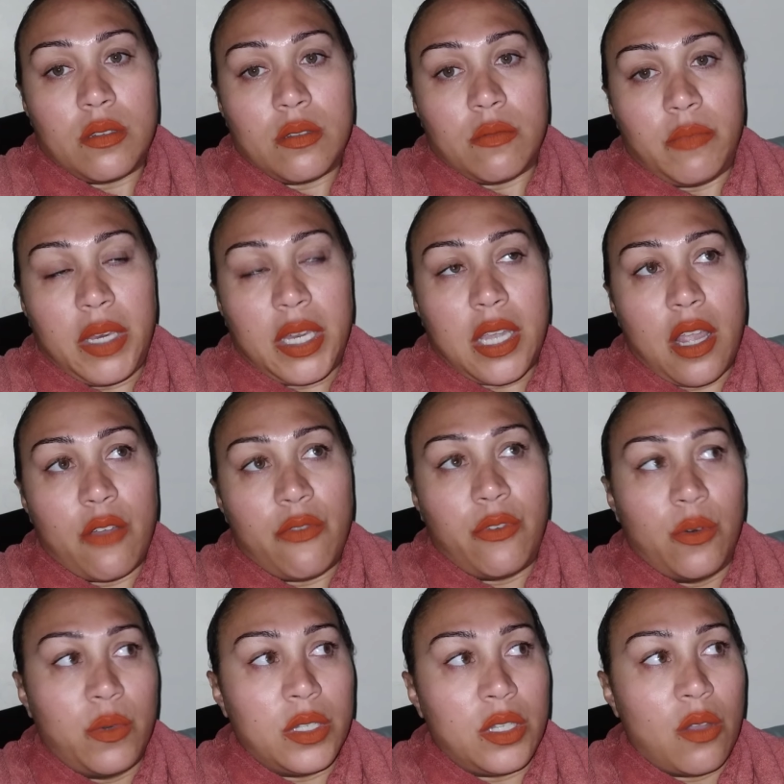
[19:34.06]
Be
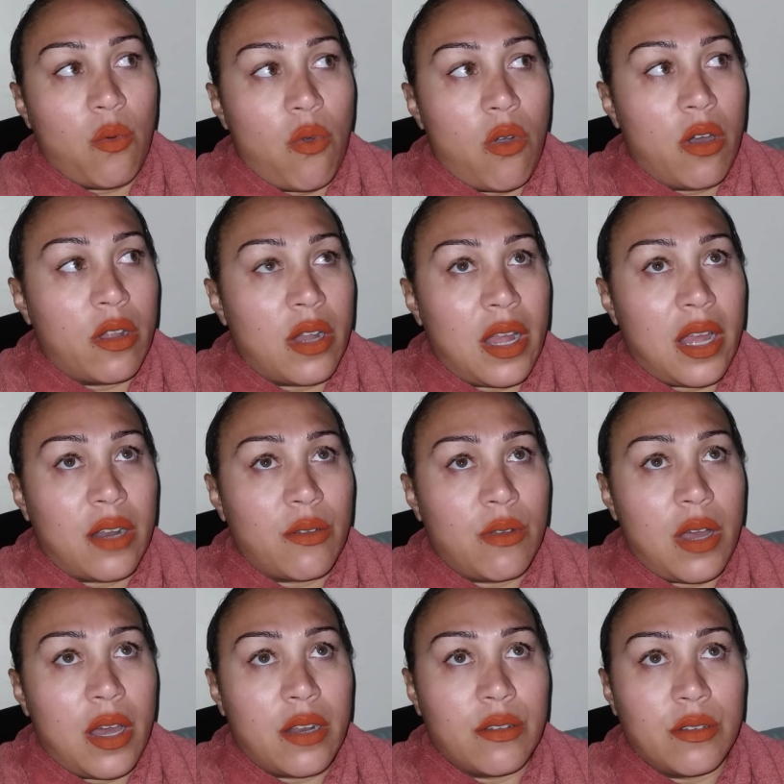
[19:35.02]
careful with the water. I
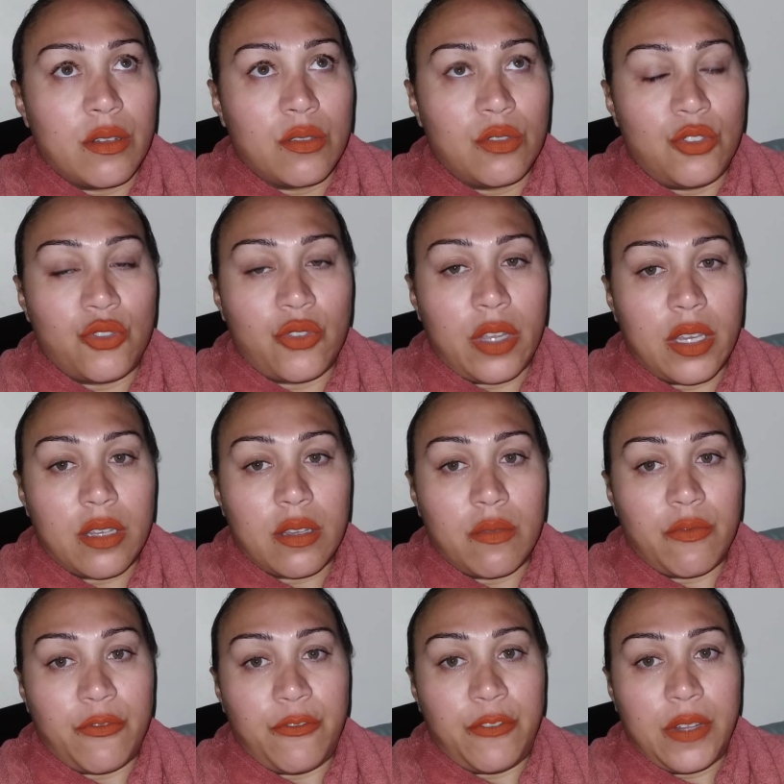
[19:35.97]
don't know, drink
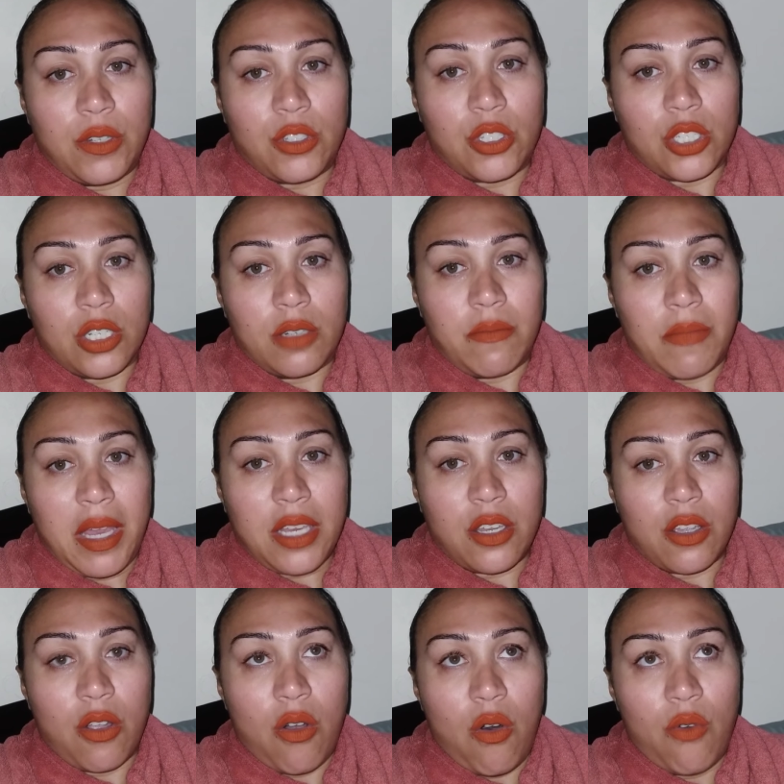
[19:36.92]
filtered,
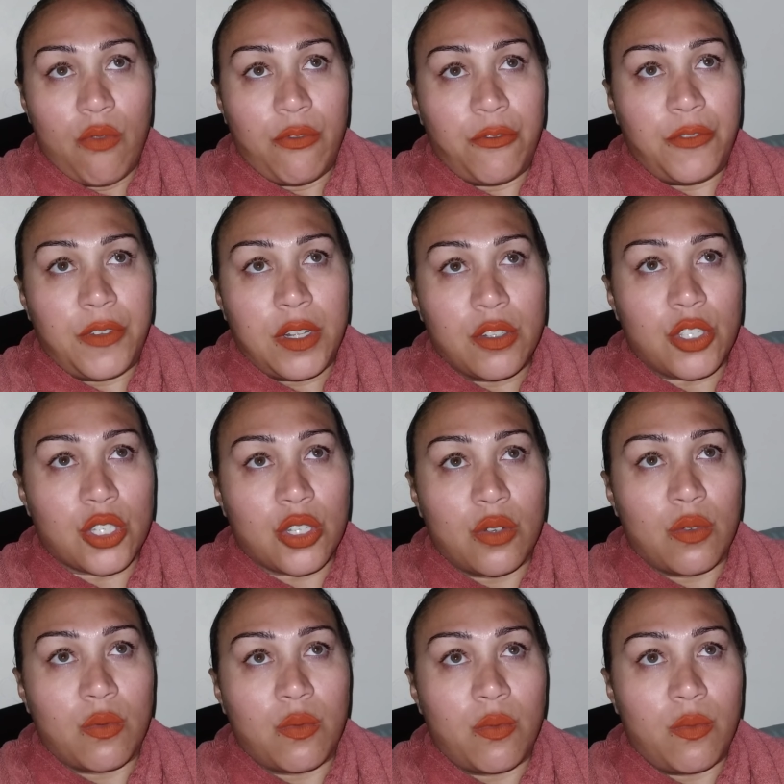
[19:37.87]
make your own
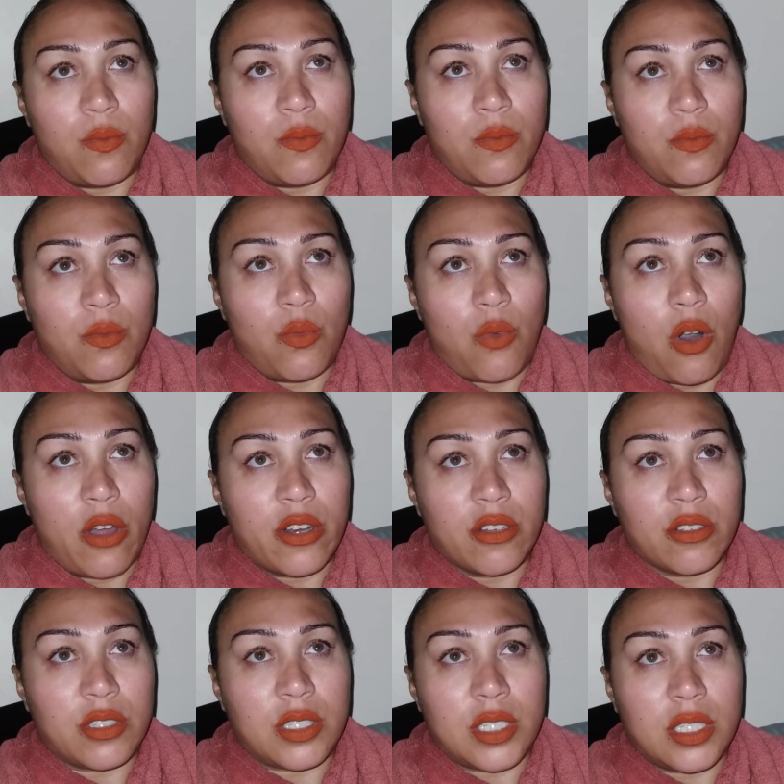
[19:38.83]
filter
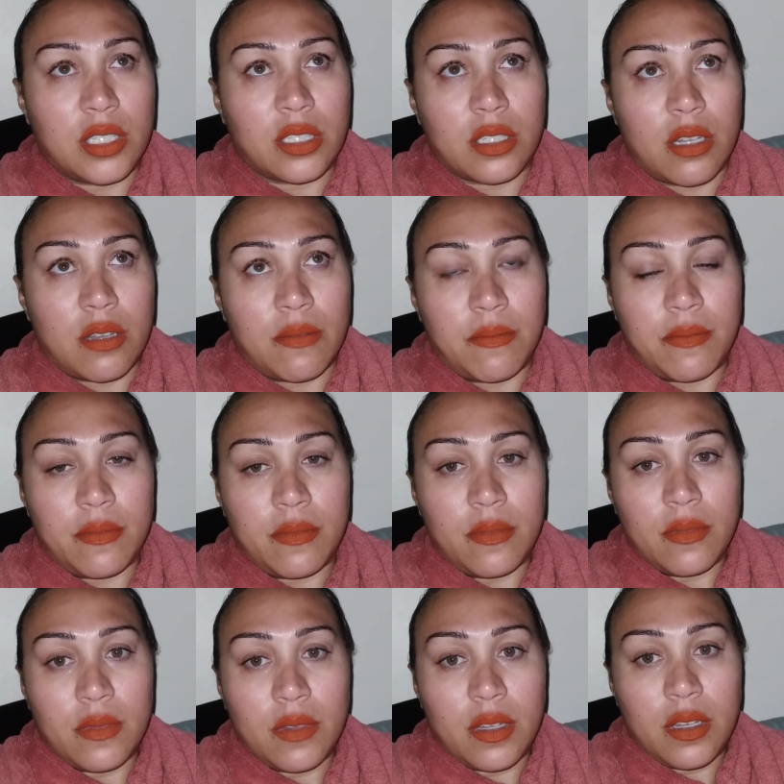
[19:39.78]
water system
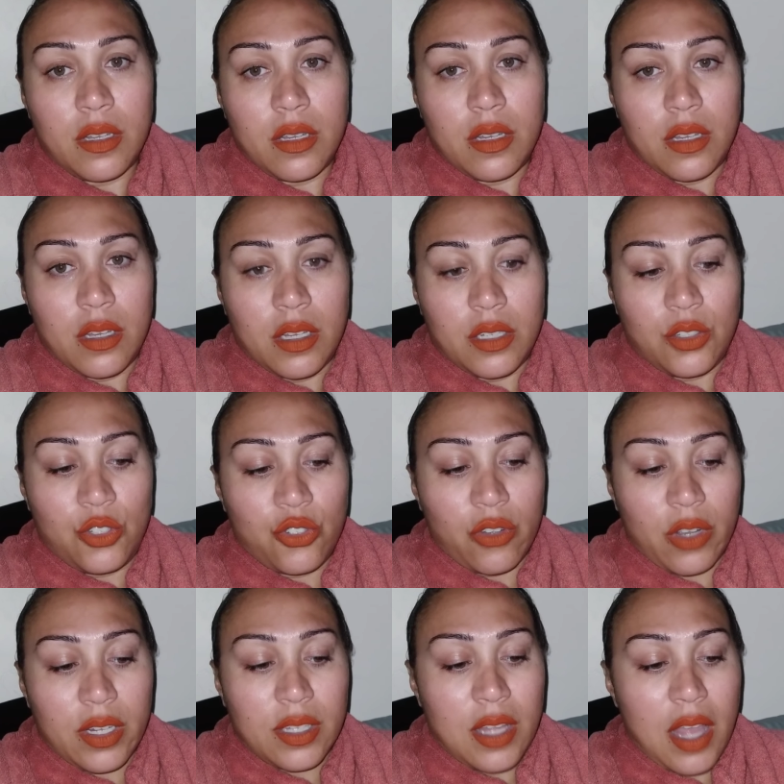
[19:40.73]
and
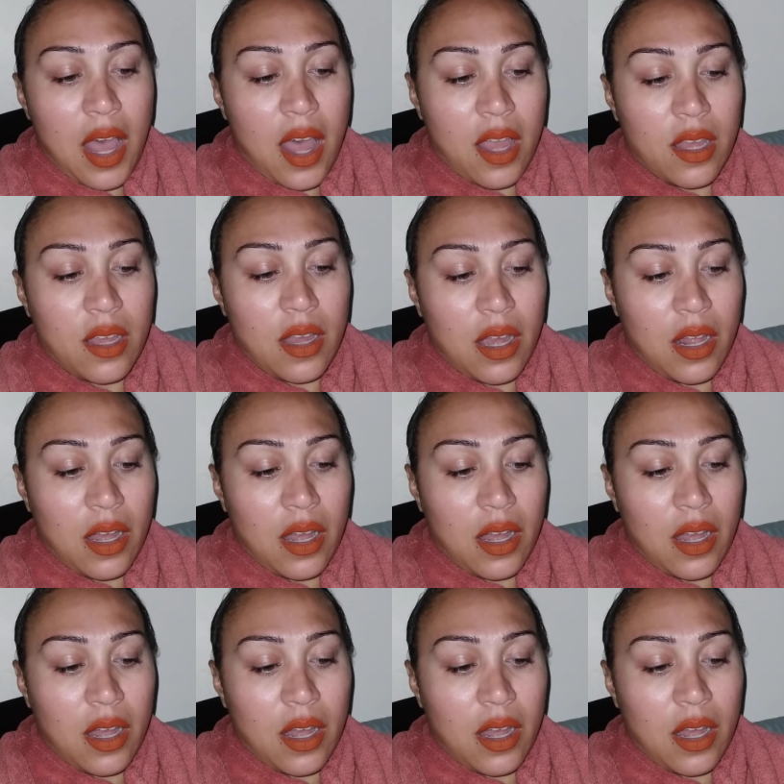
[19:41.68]
drink that.